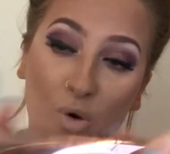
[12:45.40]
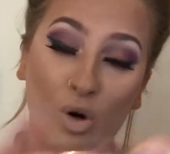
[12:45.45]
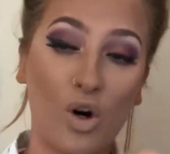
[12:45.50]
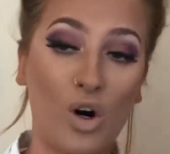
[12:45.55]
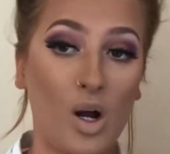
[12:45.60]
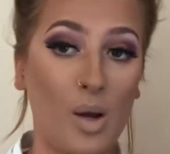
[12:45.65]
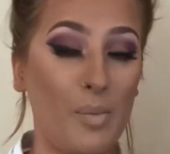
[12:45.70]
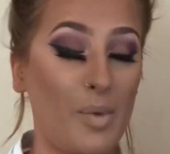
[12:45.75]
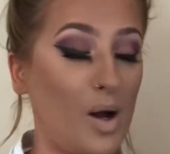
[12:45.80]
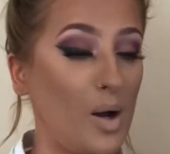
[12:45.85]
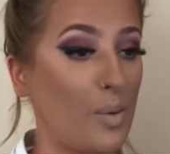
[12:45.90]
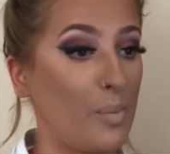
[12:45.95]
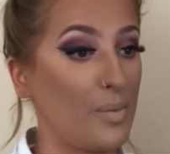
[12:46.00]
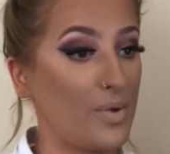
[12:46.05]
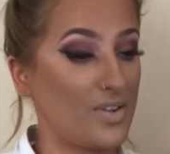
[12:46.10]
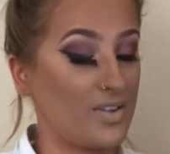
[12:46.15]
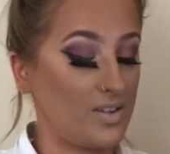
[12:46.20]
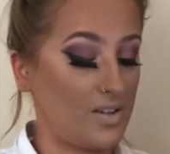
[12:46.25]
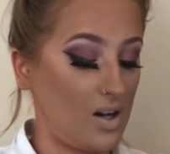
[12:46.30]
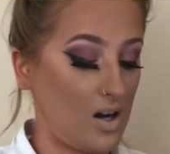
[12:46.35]
Primark
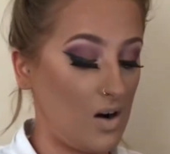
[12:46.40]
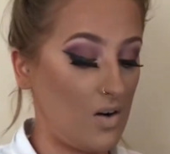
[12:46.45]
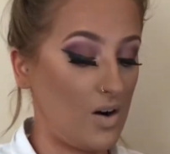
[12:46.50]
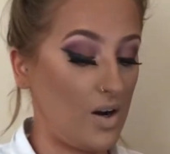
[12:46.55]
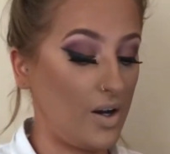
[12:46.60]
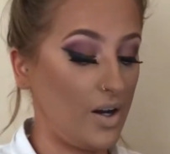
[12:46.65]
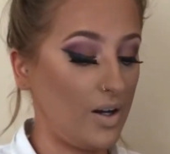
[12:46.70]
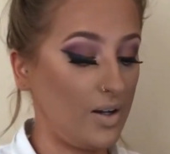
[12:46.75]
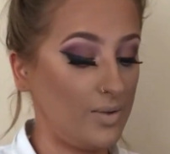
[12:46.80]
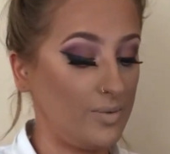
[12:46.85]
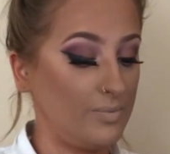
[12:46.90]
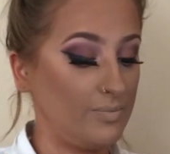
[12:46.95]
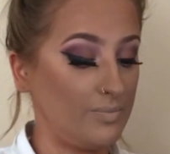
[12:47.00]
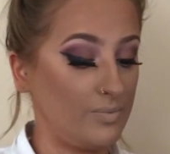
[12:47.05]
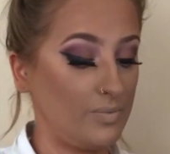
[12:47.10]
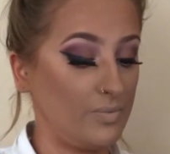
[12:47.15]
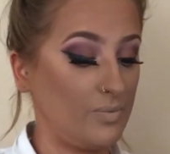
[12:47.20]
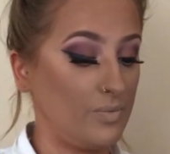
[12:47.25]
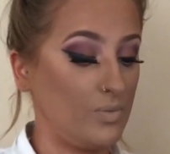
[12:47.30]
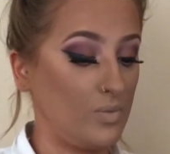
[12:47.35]
mascara
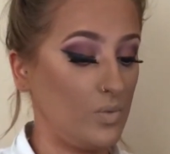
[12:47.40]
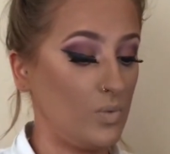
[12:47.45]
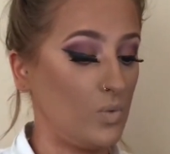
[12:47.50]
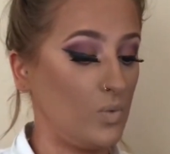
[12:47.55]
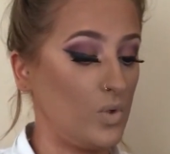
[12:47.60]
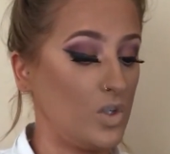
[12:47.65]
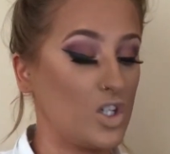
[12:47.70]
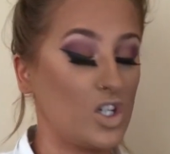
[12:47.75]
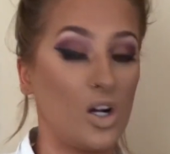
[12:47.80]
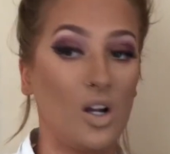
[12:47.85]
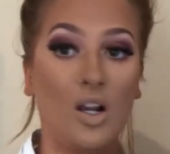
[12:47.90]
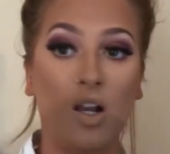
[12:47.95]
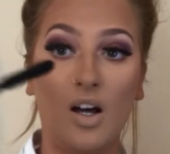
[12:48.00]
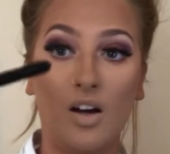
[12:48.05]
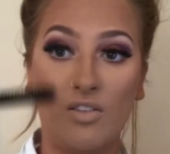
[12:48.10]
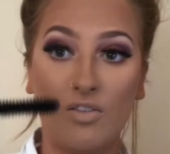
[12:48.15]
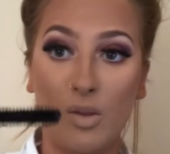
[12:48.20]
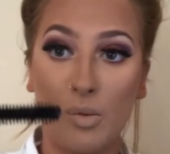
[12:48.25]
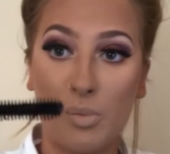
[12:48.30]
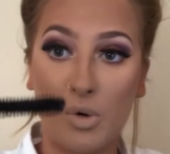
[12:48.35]
which I love. The